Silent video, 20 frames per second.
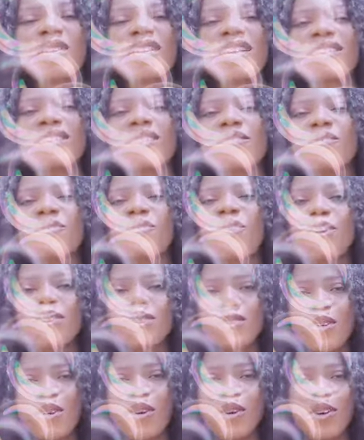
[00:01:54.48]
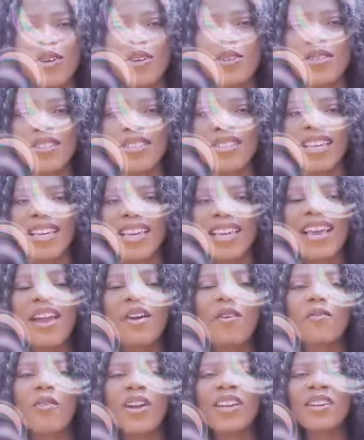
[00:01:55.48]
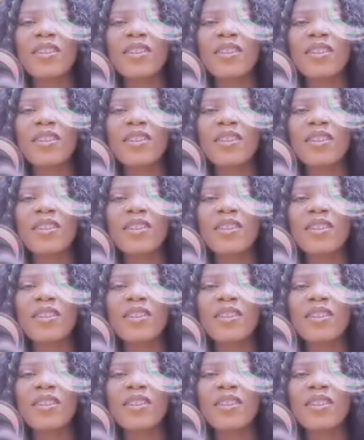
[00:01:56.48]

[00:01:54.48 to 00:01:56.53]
is the first color you see when